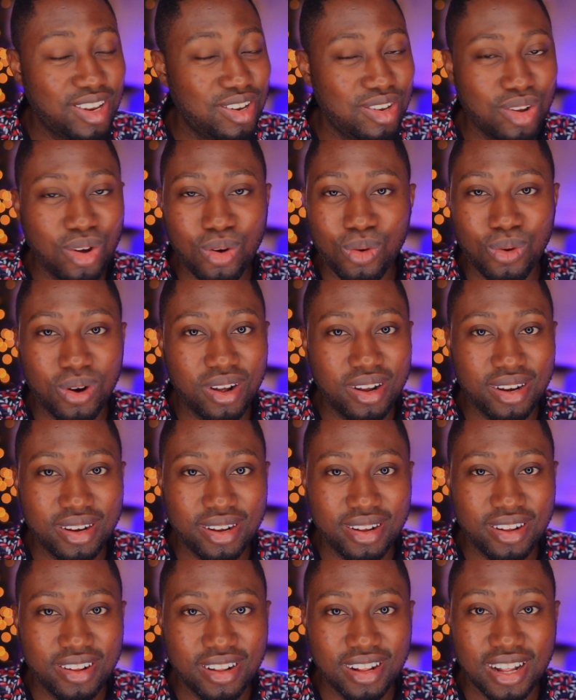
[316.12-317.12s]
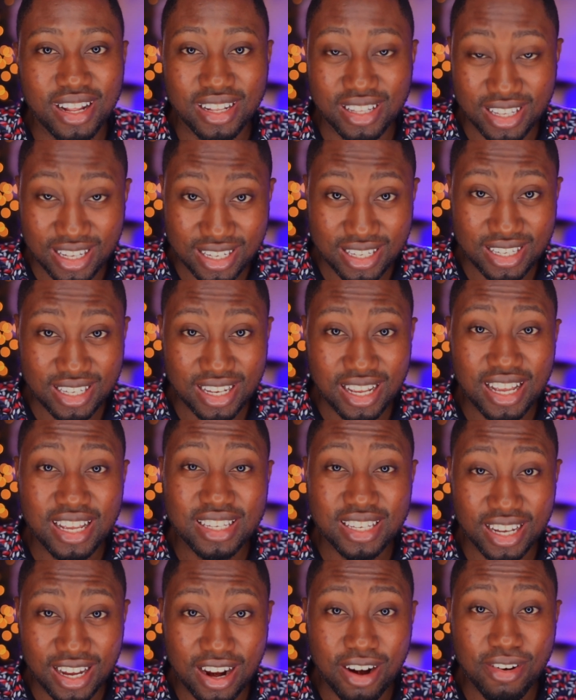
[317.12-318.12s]
No one. This
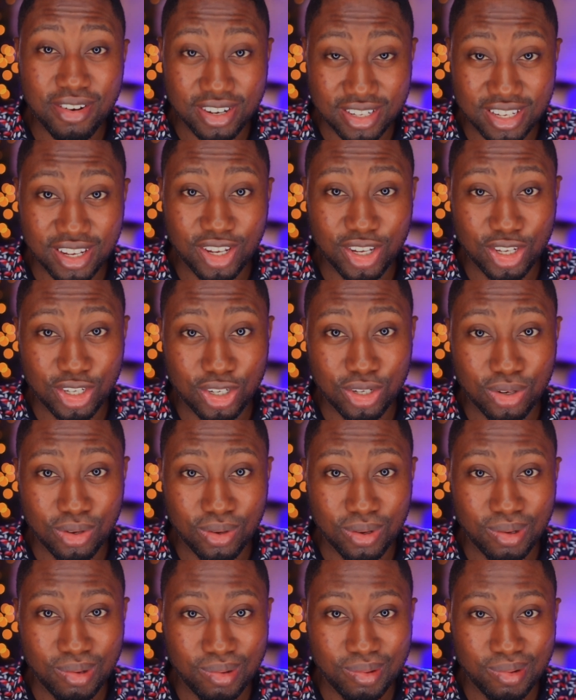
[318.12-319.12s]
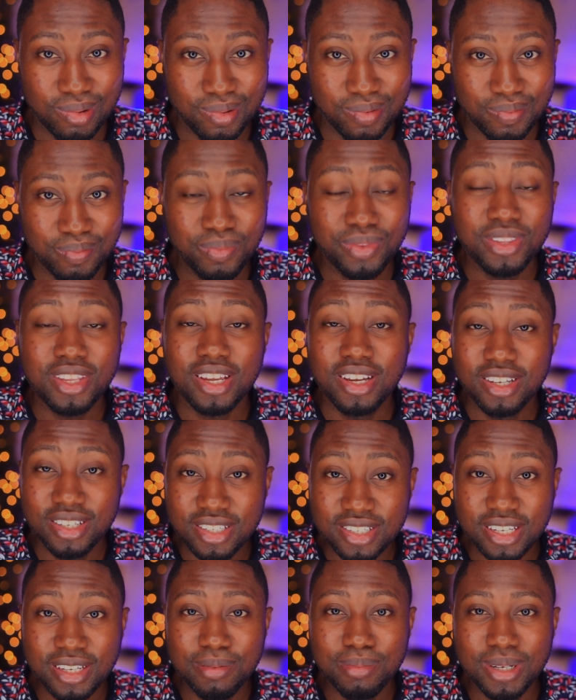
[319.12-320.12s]
is a character issue.
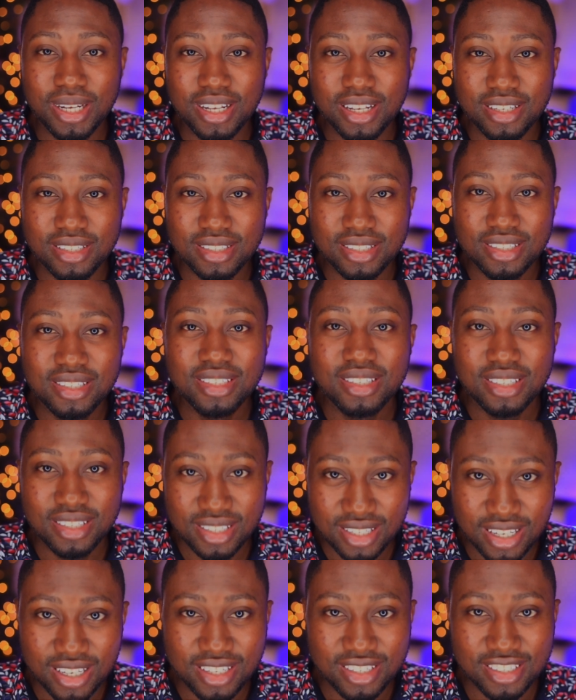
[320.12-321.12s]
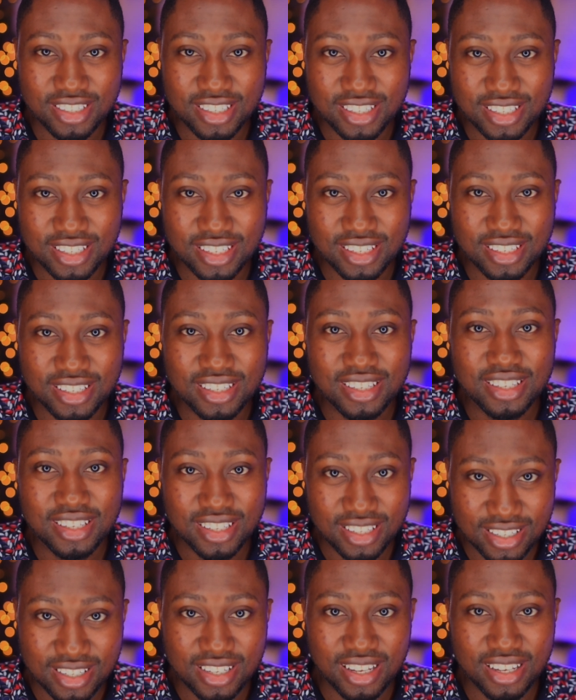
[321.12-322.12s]
Stay blessed, stay connected,
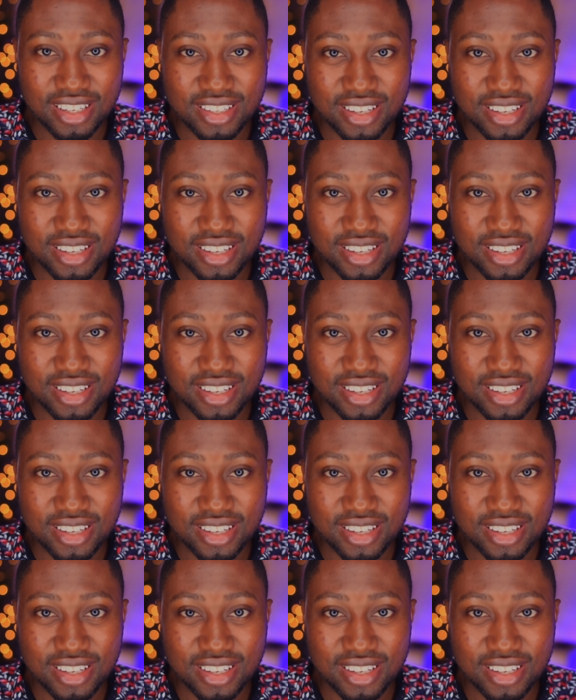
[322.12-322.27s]
and stay